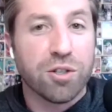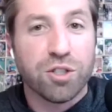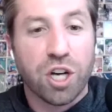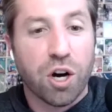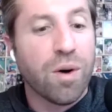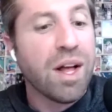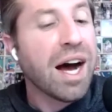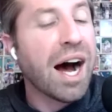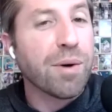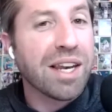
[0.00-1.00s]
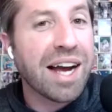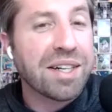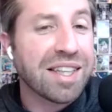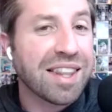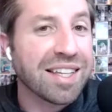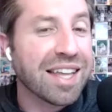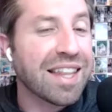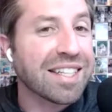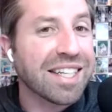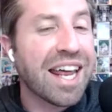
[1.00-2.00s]
So I would like to think that
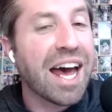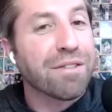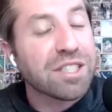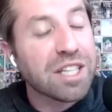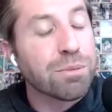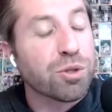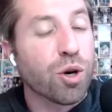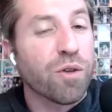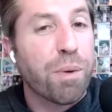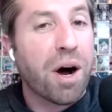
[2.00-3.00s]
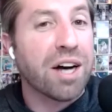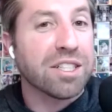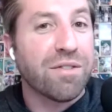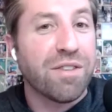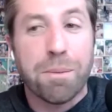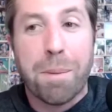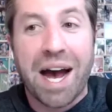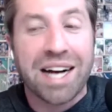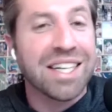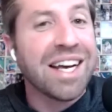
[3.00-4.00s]
that's going to have some sort of positive
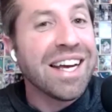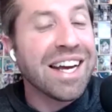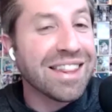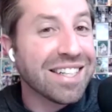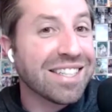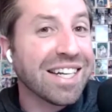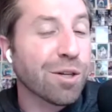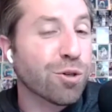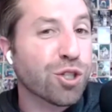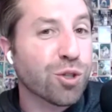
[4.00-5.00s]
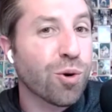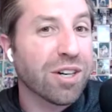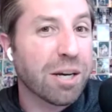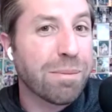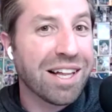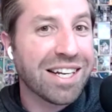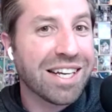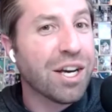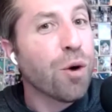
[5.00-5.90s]
impact in the Steelers' scoring ability,